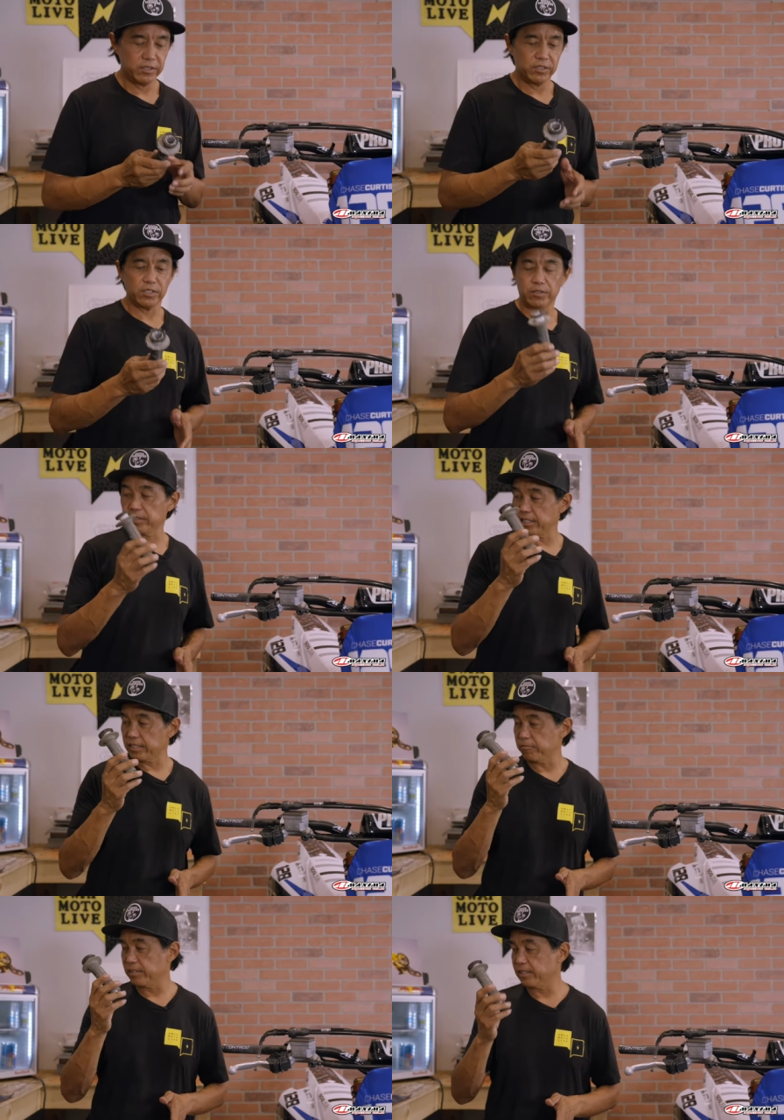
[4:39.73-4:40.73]
So
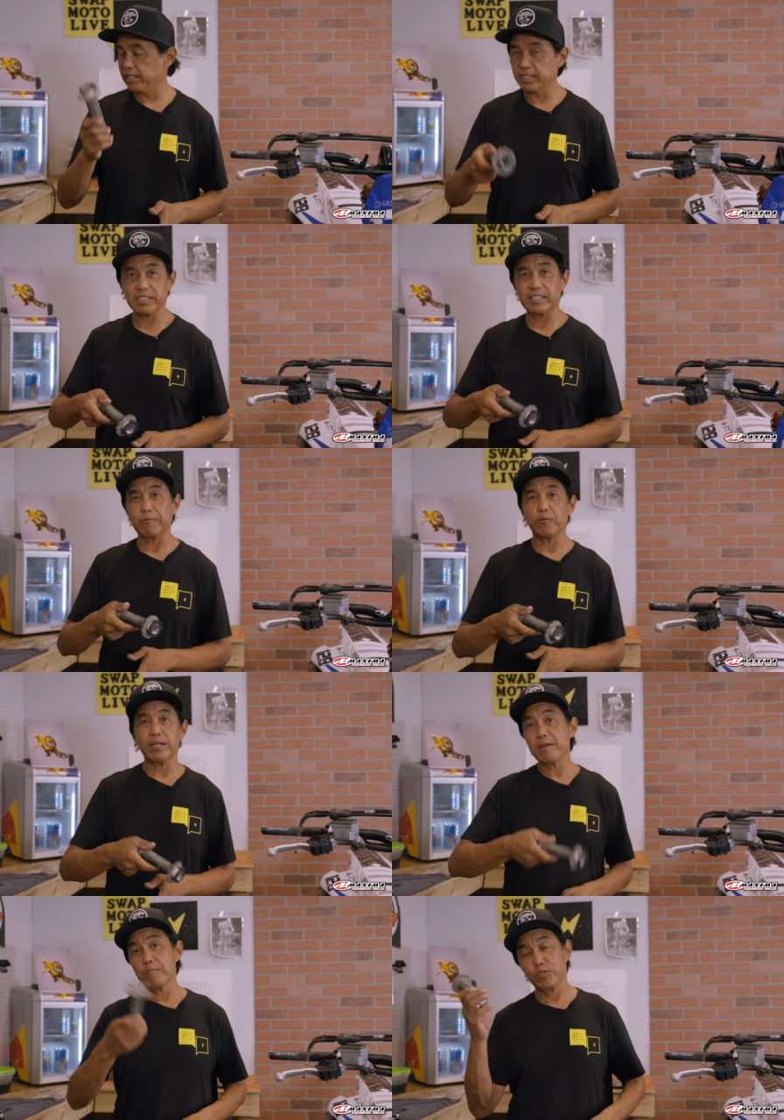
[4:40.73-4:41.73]
get rid of this, same way.